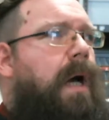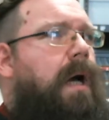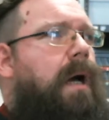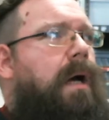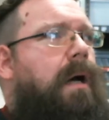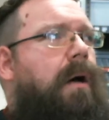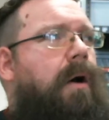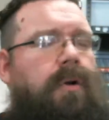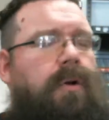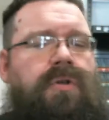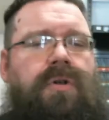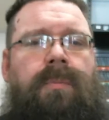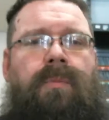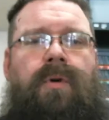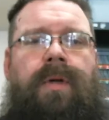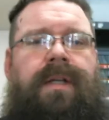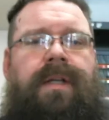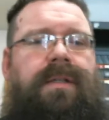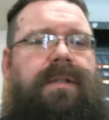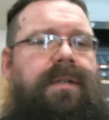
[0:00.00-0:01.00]

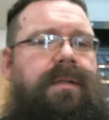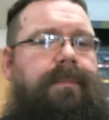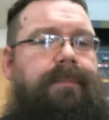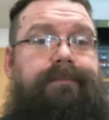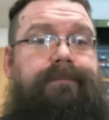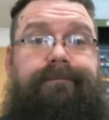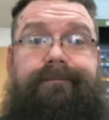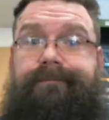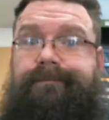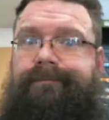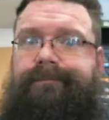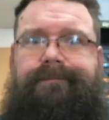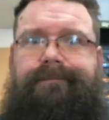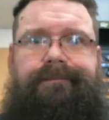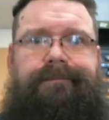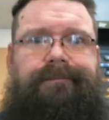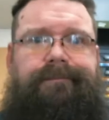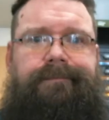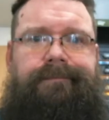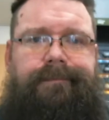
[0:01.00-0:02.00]
Ultramarines.
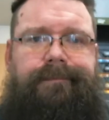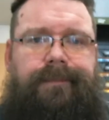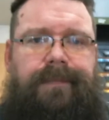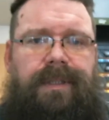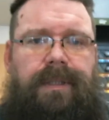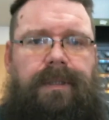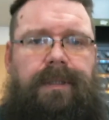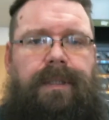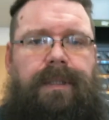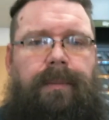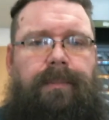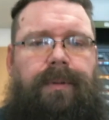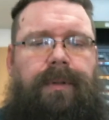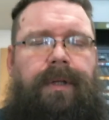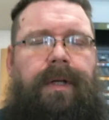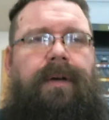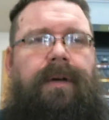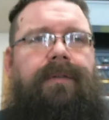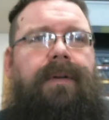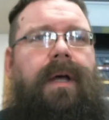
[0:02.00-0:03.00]
It's simple
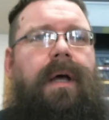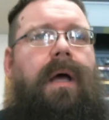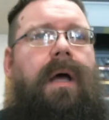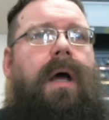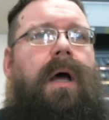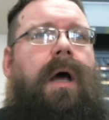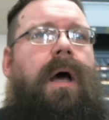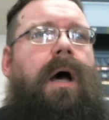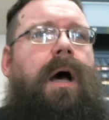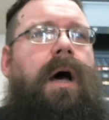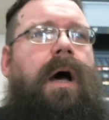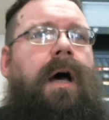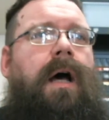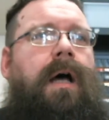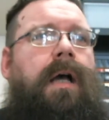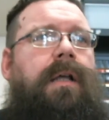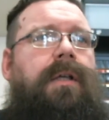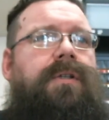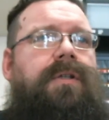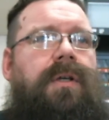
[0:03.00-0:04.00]
enough.
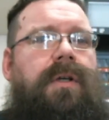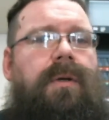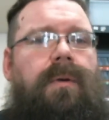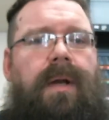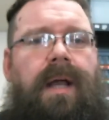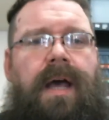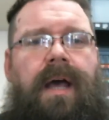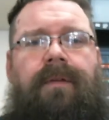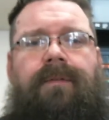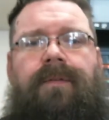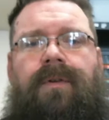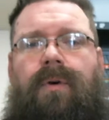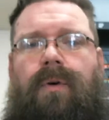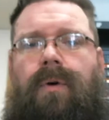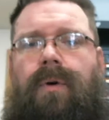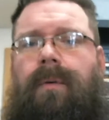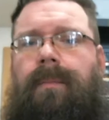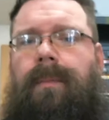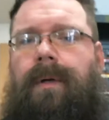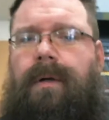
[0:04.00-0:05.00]
So you would have
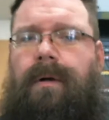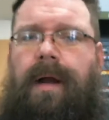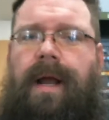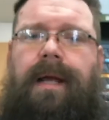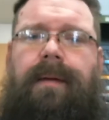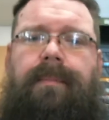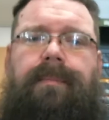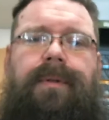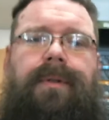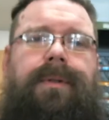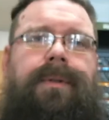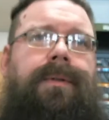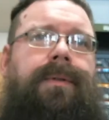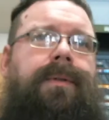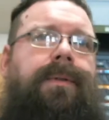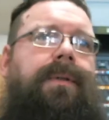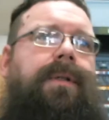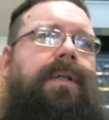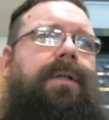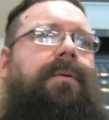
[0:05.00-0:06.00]
your McCrag
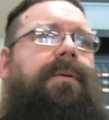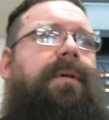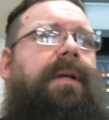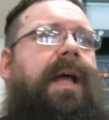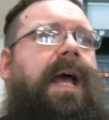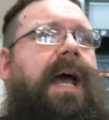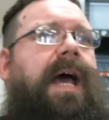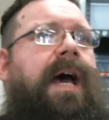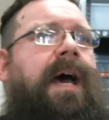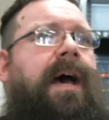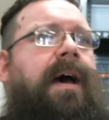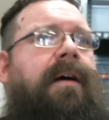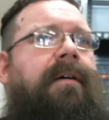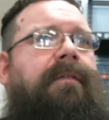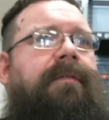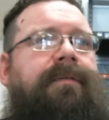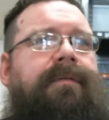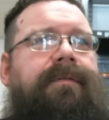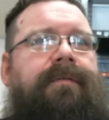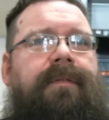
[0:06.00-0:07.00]
blue, you would
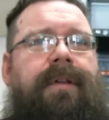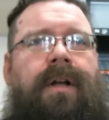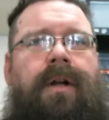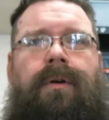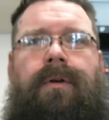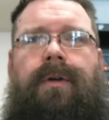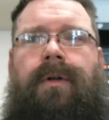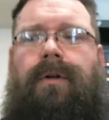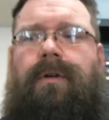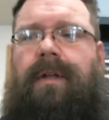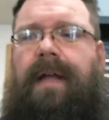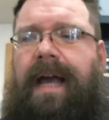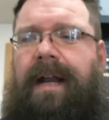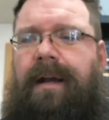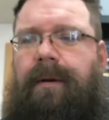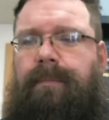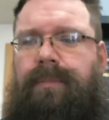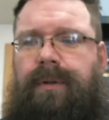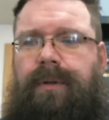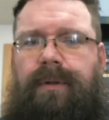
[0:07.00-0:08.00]
have your
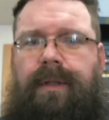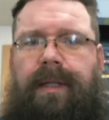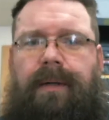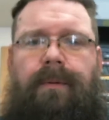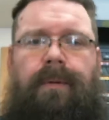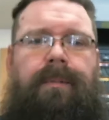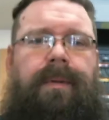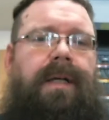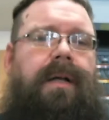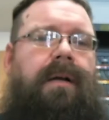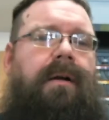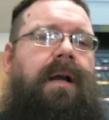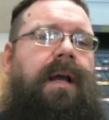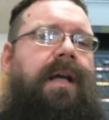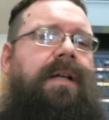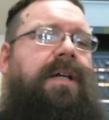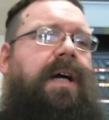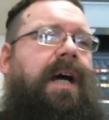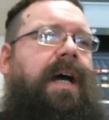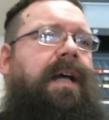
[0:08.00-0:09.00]
lighter blue that would be your
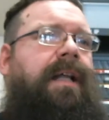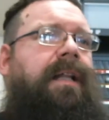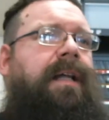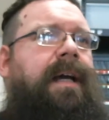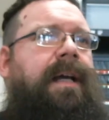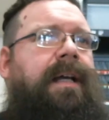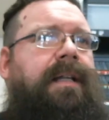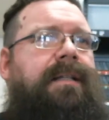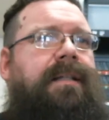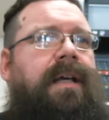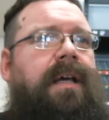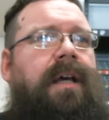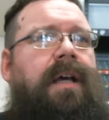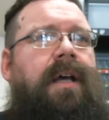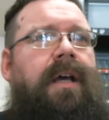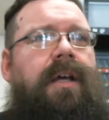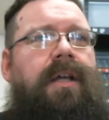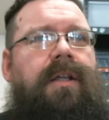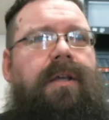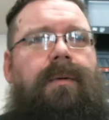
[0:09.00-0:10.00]
edge highlights,
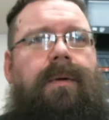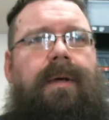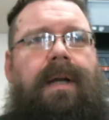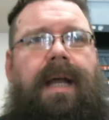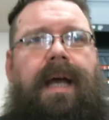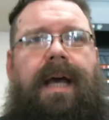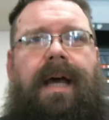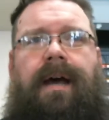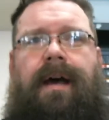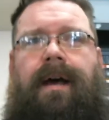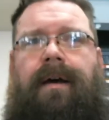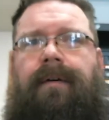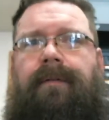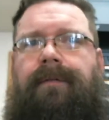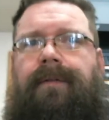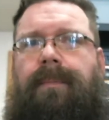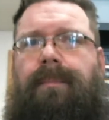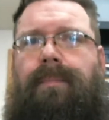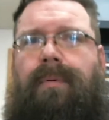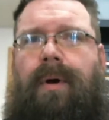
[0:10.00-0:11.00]
you would
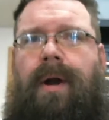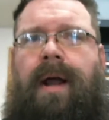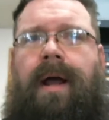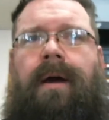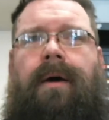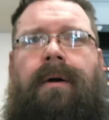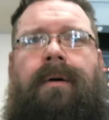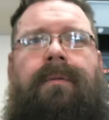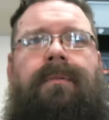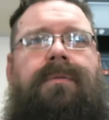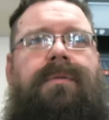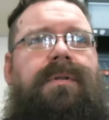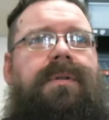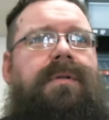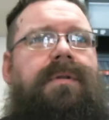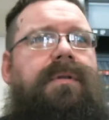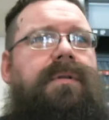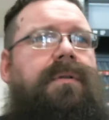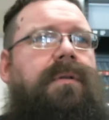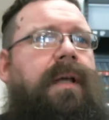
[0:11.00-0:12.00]
have your
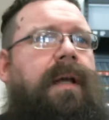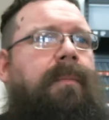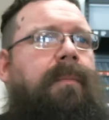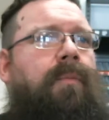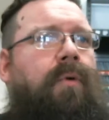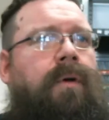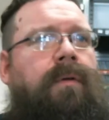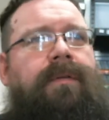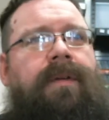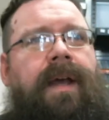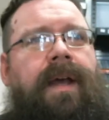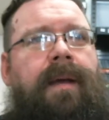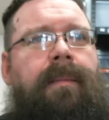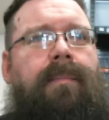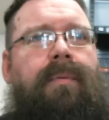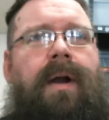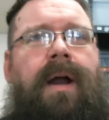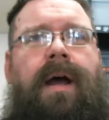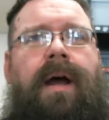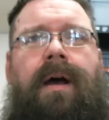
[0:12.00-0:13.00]
browns like Mornfang
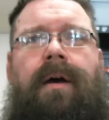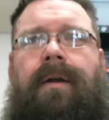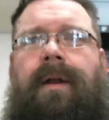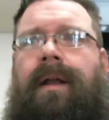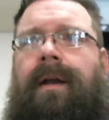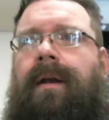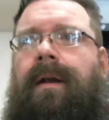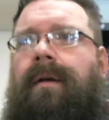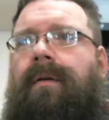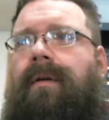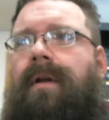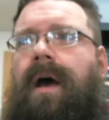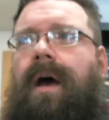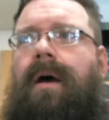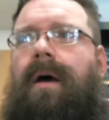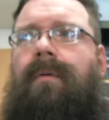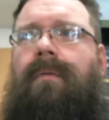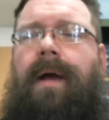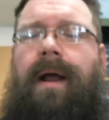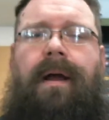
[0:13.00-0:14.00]
brown and
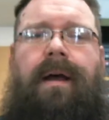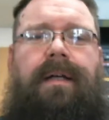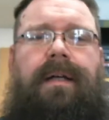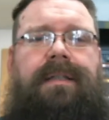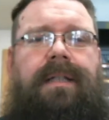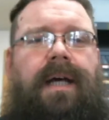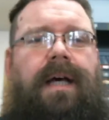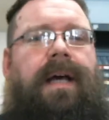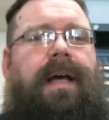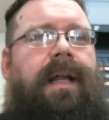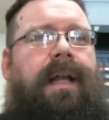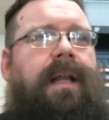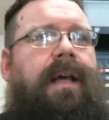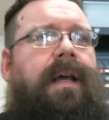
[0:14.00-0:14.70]
Rhinox hide,